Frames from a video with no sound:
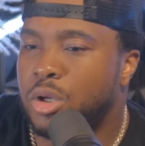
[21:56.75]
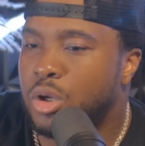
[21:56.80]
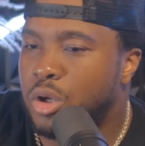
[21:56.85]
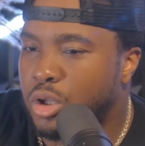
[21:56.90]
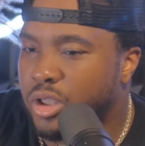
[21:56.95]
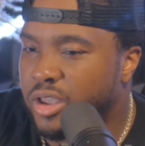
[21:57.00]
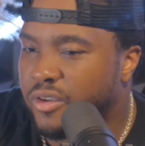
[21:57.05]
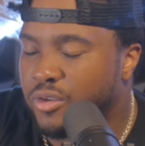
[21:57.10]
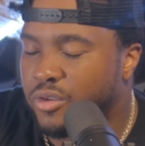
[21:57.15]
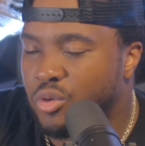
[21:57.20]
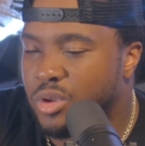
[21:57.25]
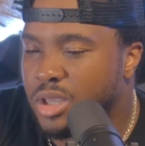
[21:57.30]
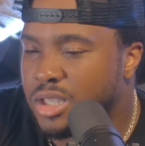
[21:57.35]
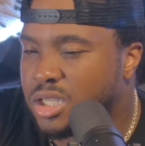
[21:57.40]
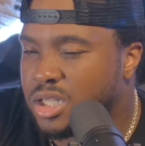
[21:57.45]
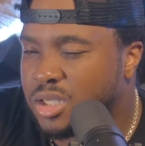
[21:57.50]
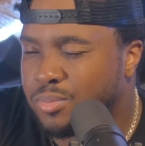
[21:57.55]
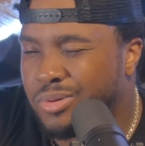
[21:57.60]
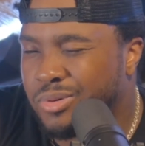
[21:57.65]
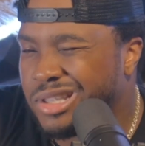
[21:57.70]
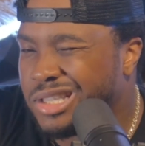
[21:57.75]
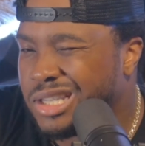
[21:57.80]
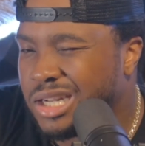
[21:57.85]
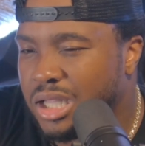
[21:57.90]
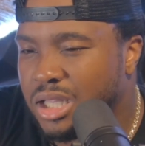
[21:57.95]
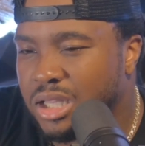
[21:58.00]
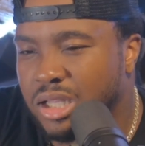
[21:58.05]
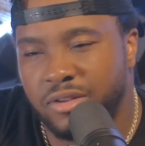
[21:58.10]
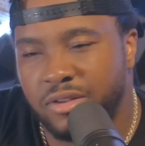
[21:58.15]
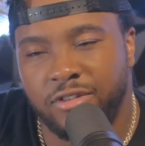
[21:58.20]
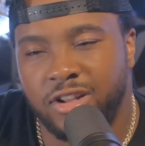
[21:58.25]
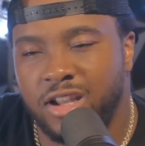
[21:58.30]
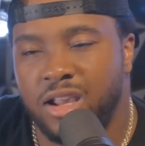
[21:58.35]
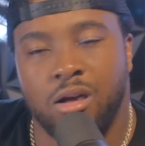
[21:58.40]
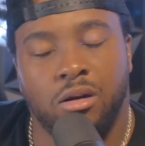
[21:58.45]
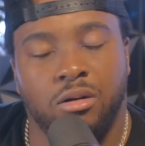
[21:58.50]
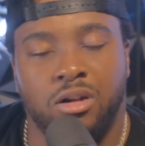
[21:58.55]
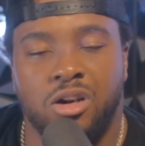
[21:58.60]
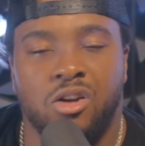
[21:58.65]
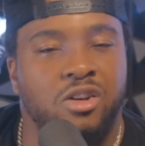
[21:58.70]
If you get to the point to the end of the video,
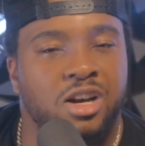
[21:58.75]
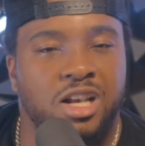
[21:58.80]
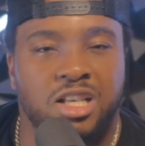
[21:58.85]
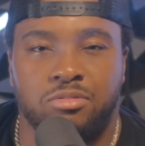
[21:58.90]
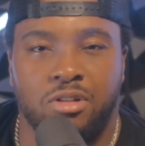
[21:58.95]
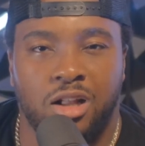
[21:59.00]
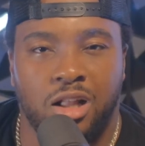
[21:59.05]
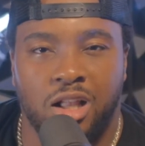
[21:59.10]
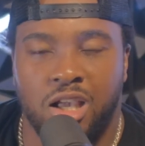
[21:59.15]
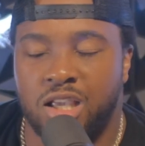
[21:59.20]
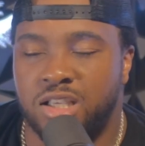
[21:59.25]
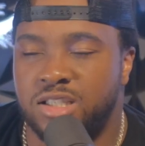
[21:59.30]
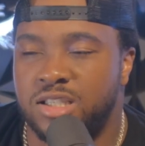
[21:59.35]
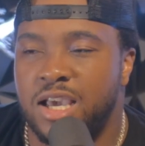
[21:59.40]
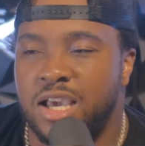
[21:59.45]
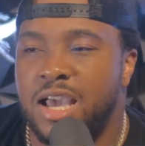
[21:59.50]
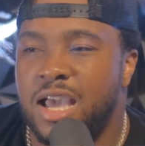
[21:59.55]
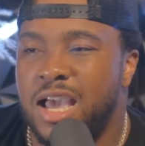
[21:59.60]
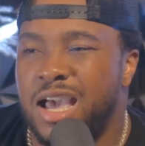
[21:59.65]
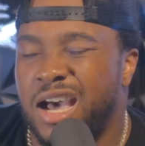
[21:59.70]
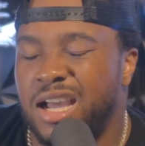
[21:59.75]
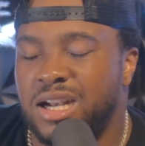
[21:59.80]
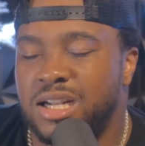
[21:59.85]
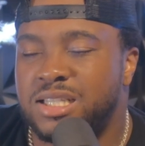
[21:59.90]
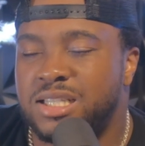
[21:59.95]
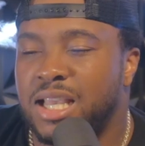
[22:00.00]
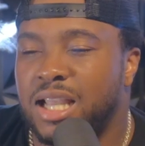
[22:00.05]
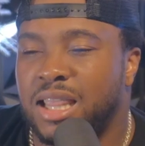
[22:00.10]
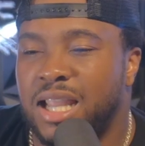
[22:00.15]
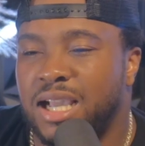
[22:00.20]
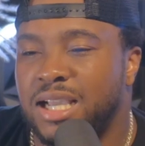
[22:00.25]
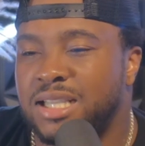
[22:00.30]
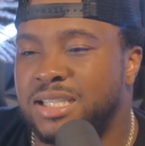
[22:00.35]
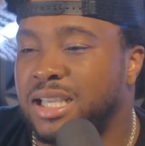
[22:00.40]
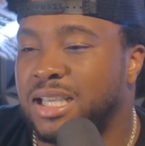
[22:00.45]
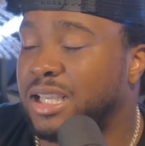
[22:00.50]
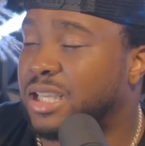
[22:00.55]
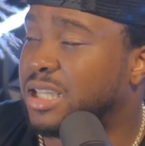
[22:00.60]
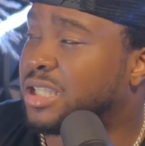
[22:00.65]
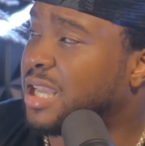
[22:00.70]
it is what it is. I understand, like I said,
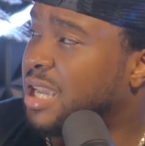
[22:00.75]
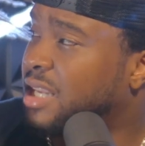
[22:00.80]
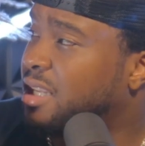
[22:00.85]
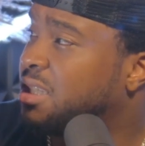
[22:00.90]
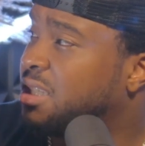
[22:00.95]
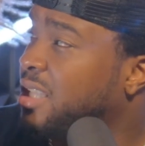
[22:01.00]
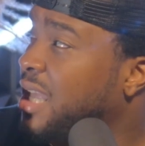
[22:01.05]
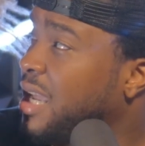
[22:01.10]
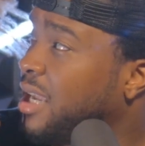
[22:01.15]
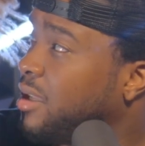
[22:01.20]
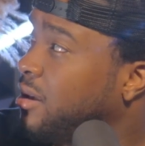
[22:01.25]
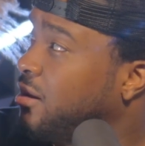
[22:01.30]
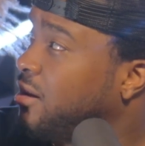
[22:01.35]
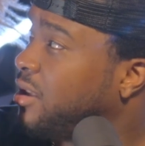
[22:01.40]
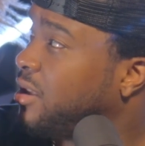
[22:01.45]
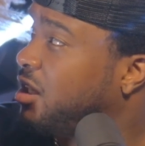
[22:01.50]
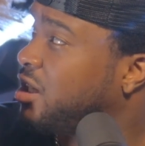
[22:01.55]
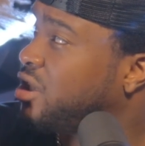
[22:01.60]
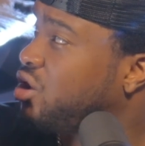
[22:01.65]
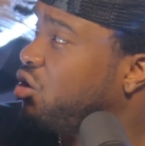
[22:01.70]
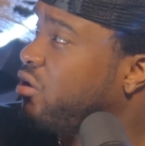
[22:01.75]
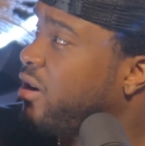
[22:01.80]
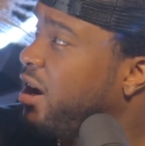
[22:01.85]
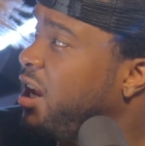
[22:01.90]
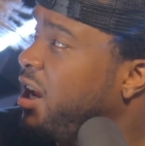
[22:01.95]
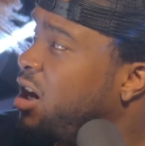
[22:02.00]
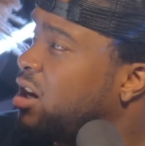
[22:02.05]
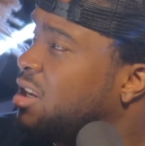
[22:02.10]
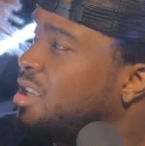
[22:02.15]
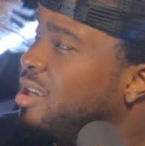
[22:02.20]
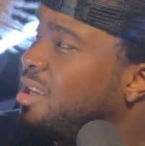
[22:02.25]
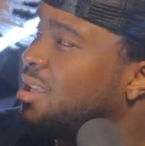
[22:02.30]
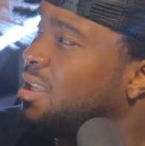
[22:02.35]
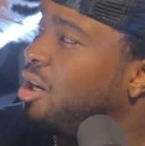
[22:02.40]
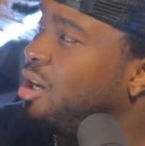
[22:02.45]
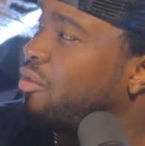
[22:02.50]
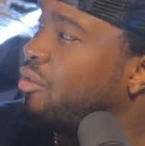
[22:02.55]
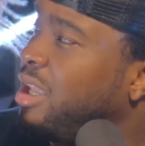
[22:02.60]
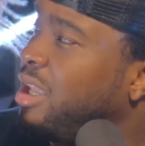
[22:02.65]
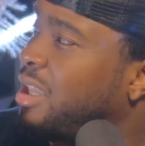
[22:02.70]
just like this dude right here,
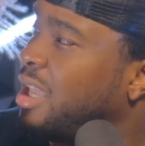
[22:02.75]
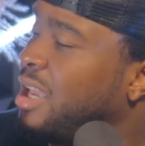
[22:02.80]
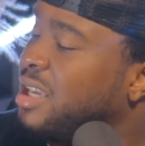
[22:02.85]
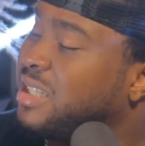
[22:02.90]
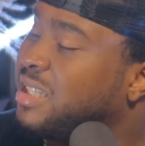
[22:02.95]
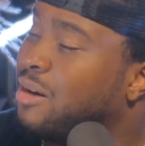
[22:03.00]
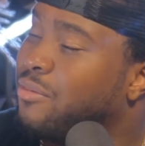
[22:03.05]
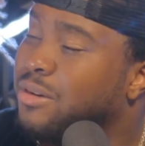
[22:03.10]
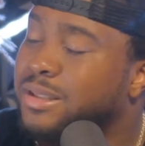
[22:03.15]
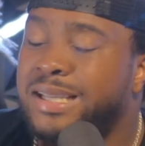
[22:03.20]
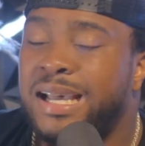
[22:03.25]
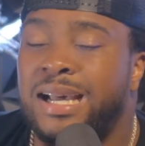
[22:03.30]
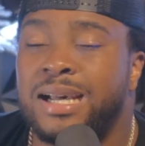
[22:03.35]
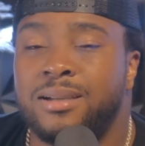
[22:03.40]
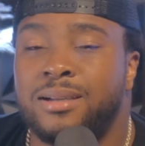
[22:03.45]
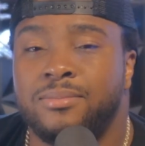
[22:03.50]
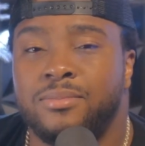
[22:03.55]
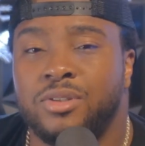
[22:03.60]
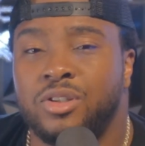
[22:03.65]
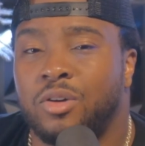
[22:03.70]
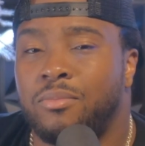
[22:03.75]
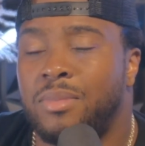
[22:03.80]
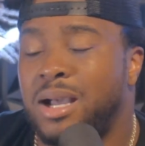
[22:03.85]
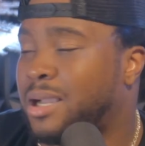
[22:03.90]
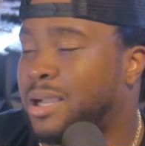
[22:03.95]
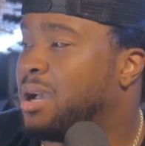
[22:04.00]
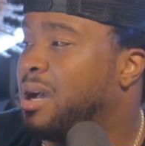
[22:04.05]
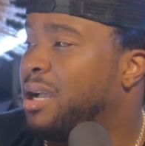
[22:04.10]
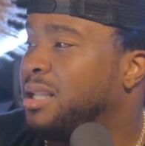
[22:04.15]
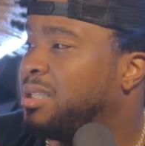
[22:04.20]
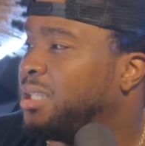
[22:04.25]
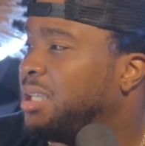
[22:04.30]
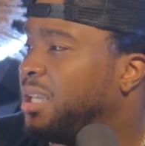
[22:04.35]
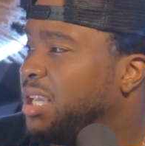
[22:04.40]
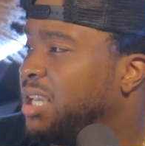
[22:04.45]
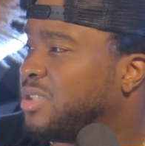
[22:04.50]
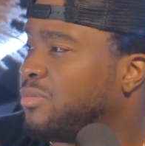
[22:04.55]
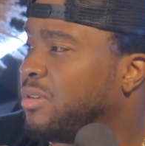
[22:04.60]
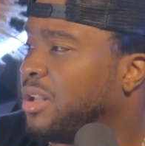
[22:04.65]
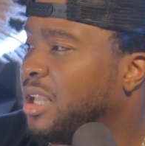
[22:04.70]
great come with time. My content is
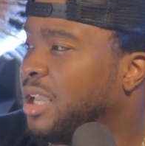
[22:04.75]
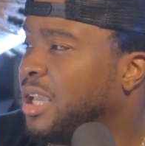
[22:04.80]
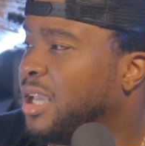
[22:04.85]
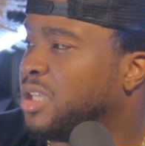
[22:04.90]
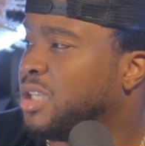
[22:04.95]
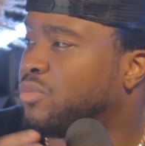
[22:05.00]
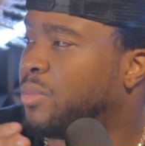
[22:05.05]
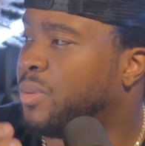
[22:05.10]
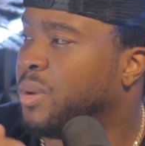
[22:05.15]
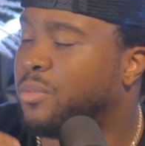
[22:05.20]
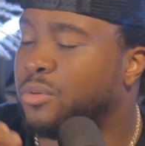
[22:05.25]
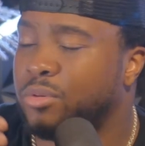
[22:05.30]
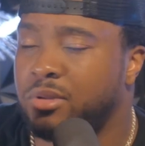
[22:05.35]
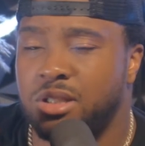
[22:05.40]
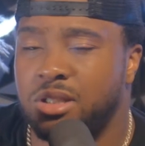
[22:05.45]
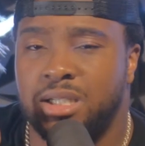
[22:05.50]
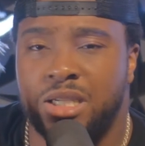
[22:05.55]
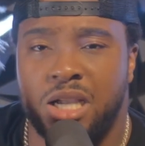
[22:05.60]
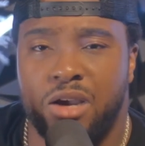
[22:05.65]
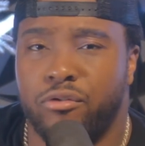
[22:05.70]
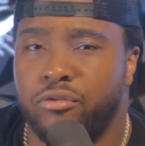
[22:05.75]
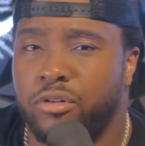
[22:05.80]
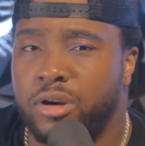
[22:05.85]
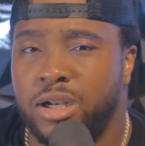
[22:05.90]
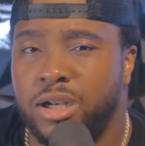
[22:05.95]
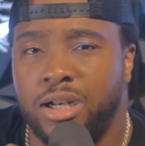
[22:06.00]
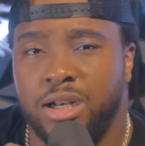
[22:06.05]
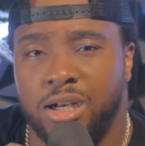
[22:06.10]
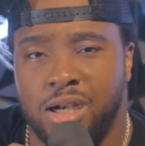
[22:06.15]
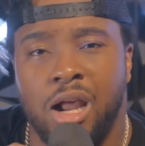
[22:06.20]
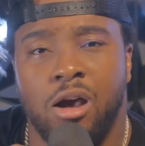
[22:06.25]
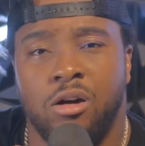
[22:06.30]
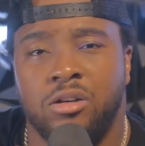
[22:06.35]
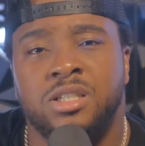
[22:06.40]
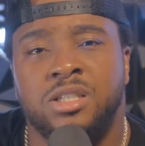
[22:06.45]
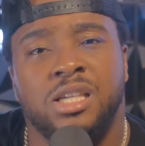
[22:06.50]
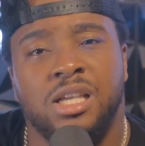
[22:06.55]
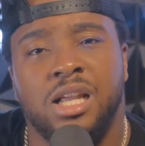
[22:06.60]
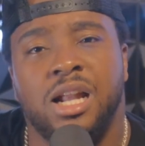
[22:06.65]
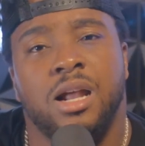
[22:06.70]
what it is. When people discover it, they'll
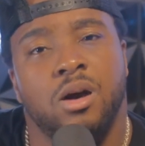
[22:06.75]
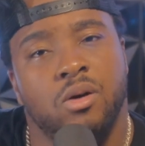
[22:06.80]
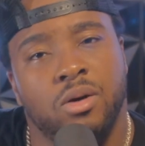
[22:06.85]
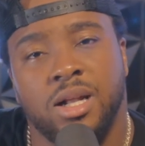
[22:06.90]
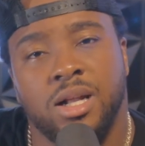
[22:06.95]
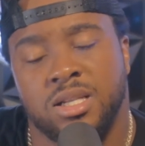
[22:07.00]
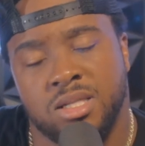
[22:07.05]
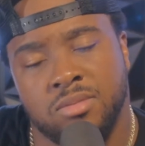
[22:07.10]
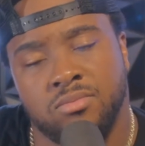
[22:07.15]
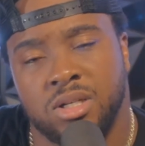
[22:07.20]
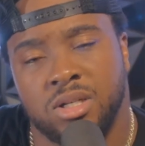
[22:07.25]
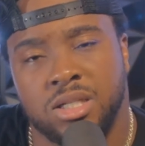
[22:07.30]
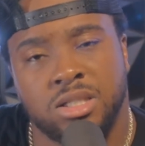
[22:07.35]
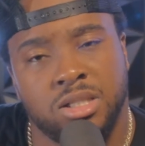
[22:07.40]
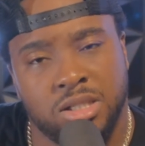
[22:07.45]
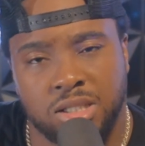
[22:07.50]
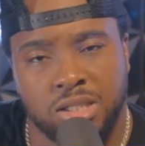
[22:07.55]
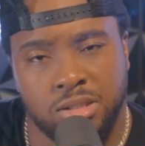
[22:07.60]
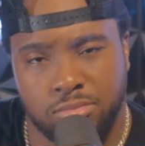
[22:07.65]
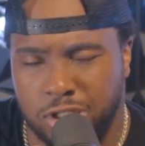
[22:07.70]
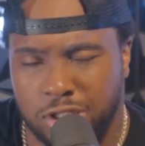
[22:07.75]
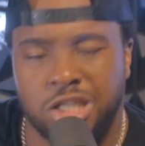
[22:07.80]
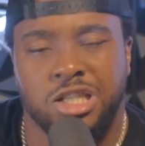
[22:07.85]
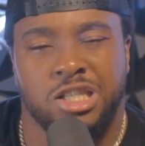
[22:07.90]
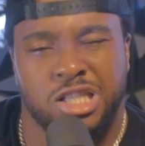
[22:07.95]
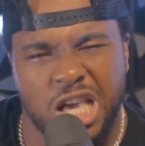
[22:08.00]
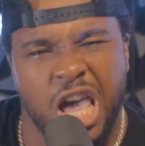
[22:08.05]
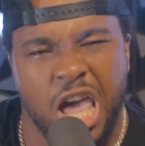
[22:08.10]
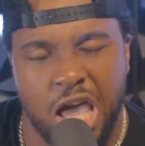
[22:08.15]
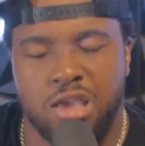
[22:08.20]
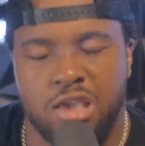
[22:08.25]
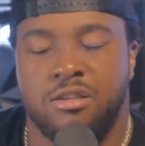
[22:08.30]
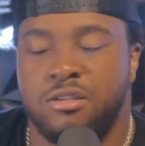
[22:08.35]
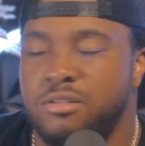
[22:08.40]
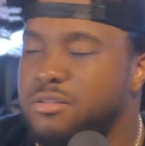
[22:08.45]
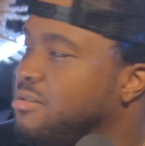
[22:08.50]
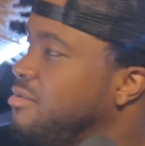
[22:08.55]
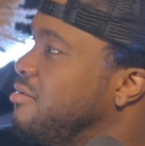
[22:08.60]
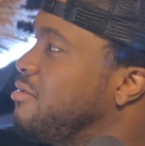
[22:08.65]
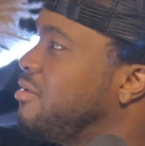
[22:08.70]
see that, okay, this is some good shit,
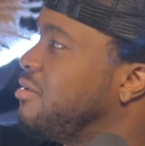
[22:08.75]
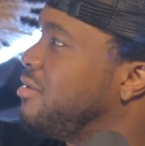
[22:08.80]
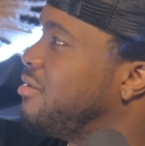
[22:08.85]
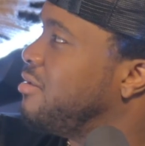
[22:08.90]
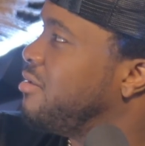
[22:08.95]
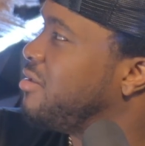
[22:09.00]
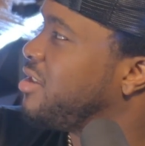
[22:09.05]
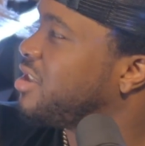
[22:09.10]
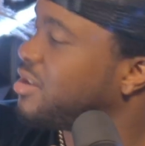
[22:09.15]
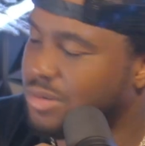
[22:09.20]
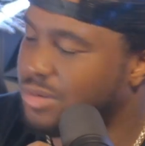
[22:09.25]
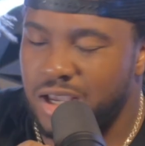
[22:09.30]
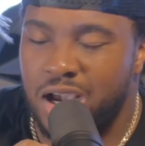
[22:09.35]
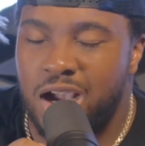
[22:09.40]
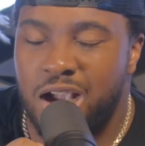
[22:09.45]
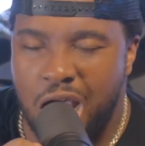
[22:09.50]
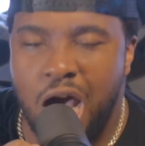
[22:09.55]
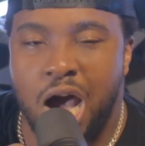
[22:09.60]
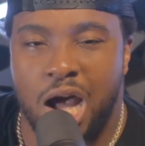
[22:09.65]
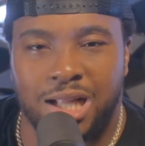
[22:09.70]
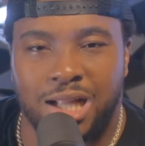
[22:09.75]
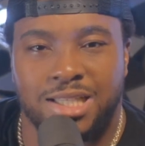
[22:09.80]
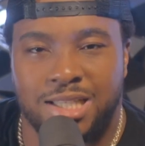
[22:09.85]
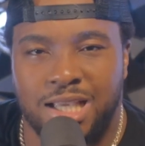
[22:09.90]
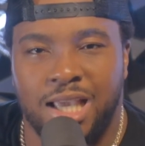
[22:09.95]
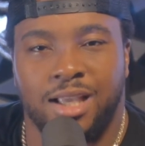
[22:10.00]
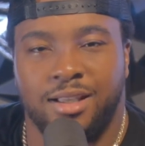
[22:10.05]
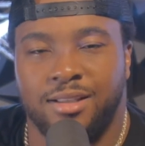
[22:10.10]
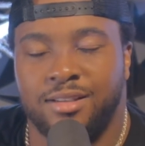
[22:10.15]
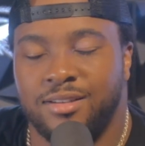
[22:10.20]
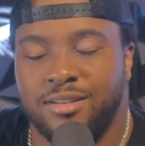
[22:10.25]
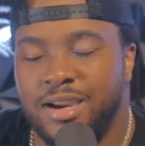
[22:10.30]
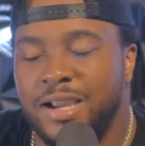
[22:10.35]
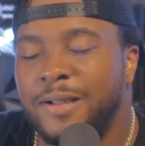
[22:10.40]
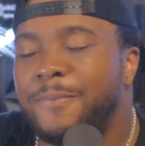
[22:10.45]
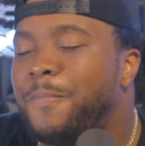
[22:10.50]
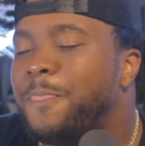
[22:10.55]
some good content, right?